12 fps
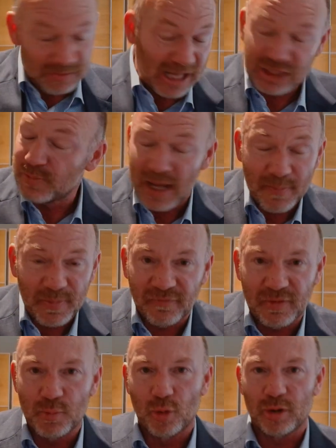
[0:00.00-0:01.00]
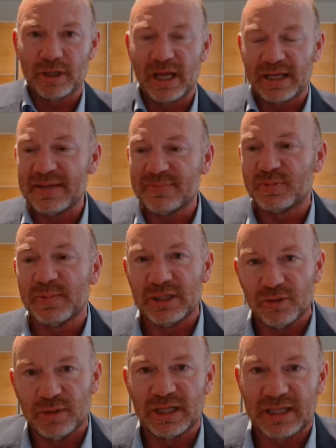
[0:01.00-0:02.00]
gets me up every morning and keeps me
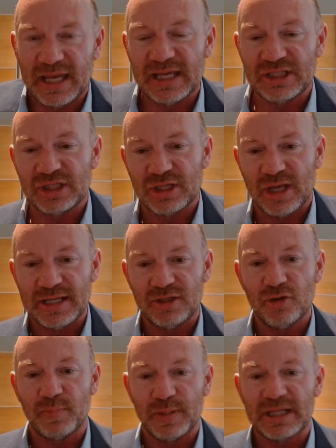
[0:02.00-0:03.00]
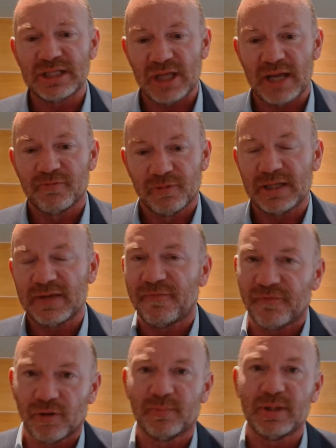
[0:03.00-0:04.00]
doing the cases I do, because I really
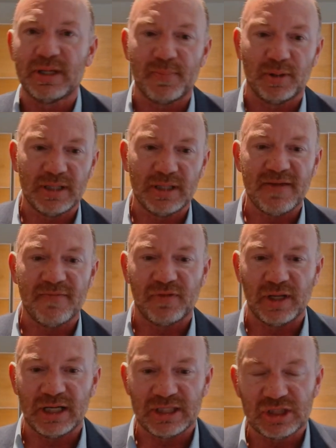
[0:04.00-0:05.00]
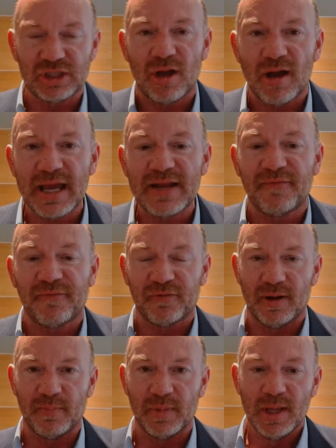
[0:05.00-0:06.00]
firmly believe that aside
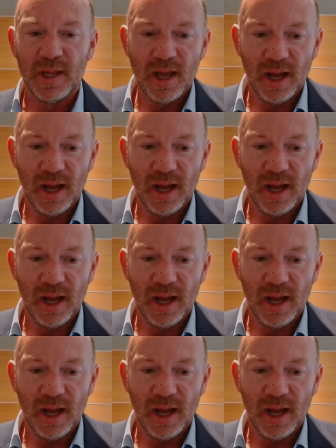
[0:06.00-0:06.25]
from